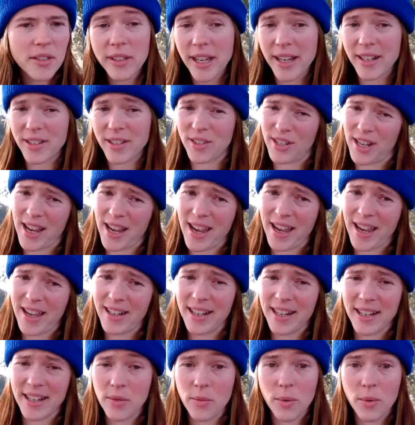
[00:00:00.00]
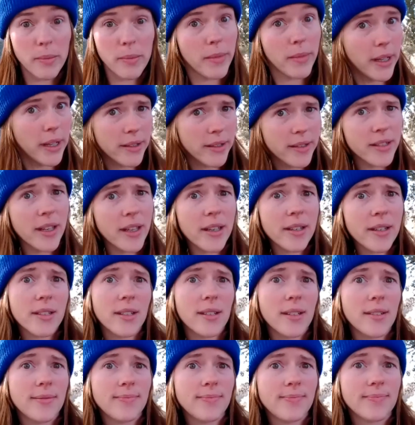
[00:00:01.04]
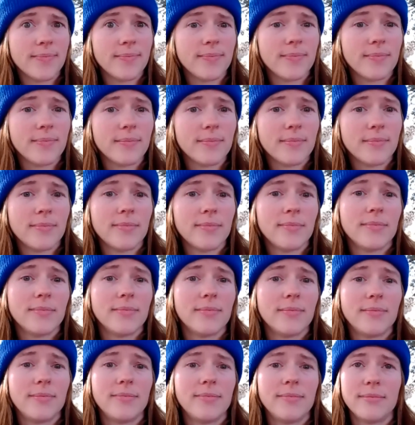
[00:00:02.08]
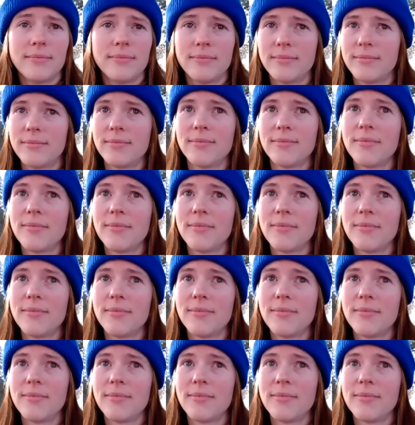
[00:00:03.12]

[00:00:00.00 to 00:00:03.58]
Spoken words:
/ dad and it wouldn't be incest? No,